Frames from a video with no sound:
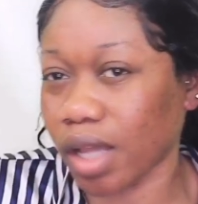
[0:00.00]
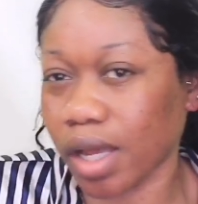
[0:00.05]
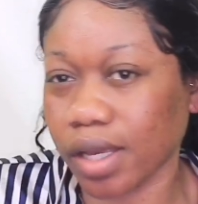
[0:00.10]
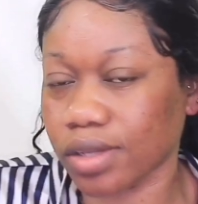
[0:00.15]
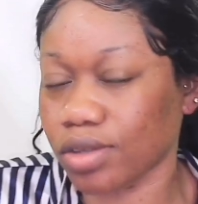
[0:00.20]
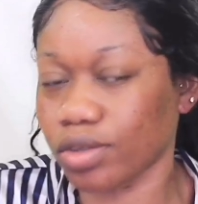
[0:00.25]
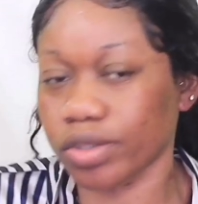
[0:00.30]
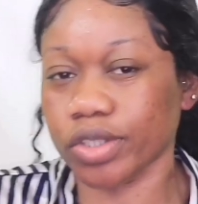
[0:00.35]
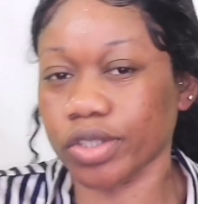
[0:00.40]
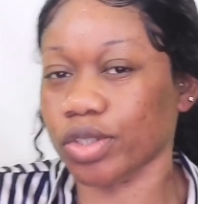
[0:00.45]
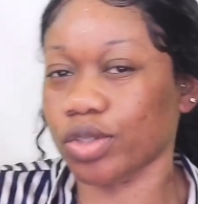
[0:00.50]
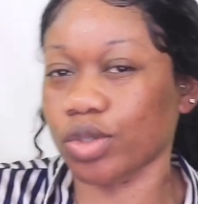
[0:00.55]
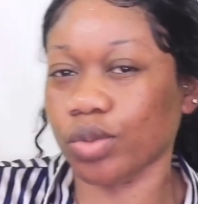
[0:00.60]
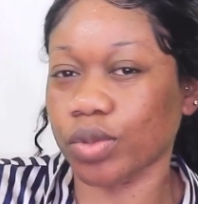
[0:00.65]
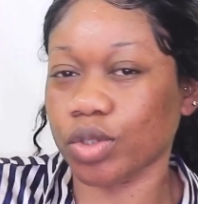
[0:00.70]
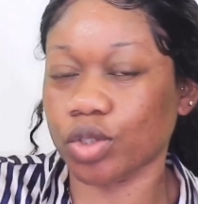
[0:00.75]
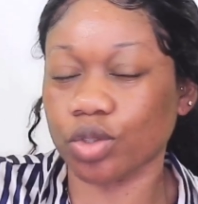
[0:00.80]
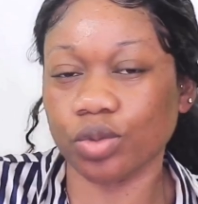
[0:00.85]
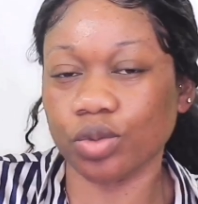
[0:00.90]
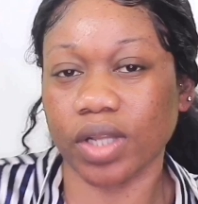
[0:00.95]
Like, you just do
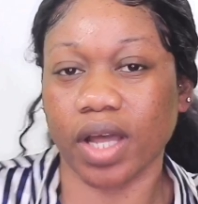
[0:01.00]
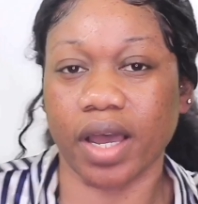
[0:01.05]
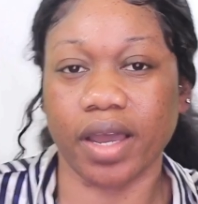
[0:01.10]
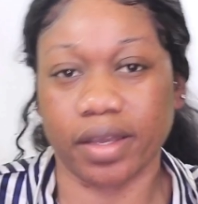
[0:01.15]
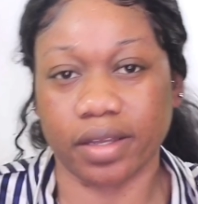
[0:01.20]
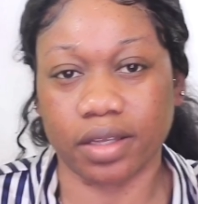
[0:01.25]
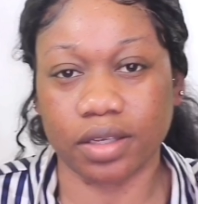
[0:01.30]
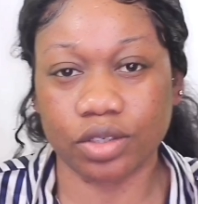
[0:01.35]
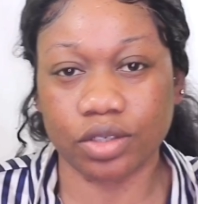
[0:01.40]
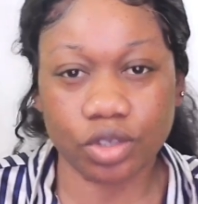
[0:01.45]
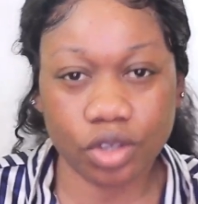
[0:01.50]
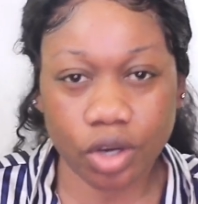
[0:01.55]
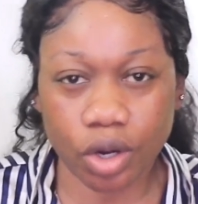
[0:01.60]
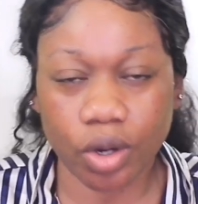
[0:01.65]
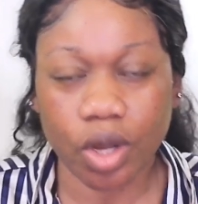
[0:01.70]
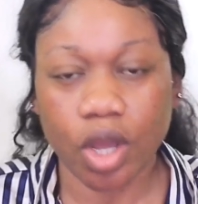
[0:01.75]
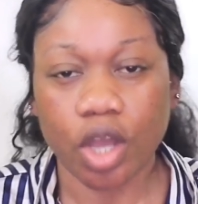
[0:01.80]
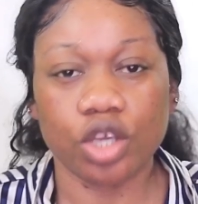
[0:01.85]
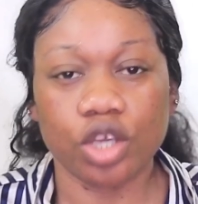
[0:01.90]
what you like, you know?